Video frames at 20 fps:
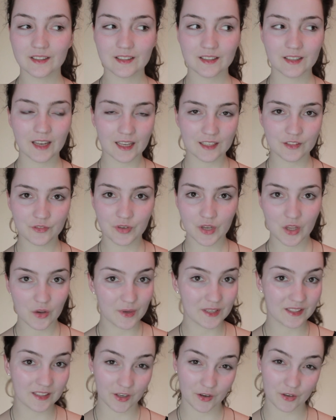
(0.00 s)
Today's video
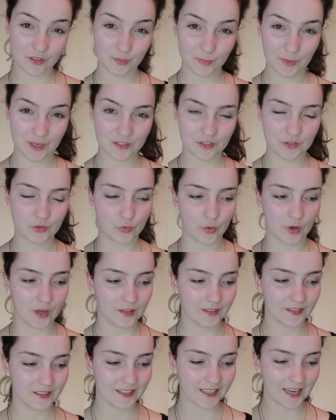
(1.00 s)
isn't going to be a
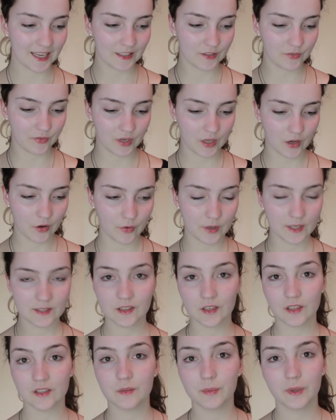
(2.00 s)
tutorial. Today's video is
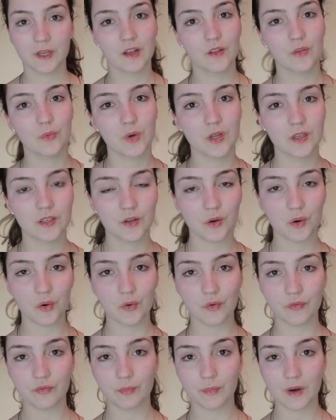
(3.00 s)
going to be another one
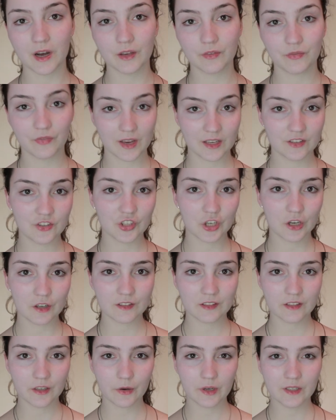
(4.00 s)
of my face
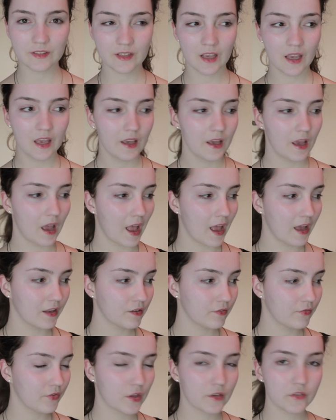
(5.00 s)
chart series.
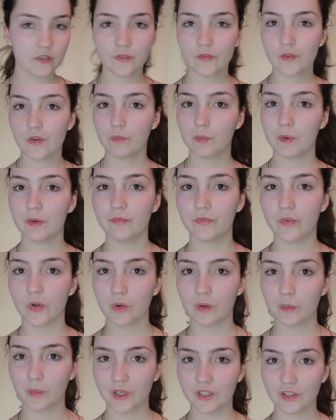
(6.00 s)
And for those of you who've been
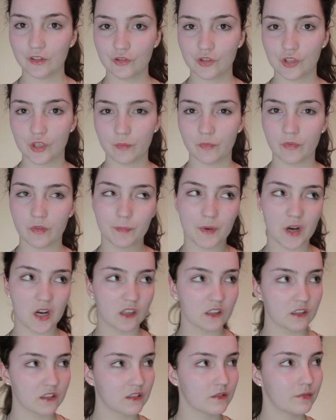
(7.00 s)
following my YouTube for the
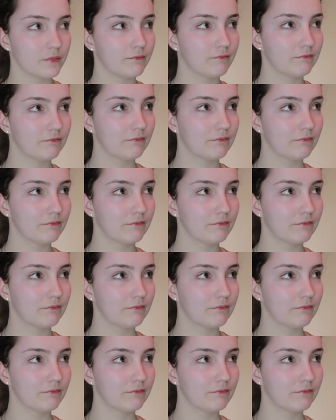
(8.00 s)
past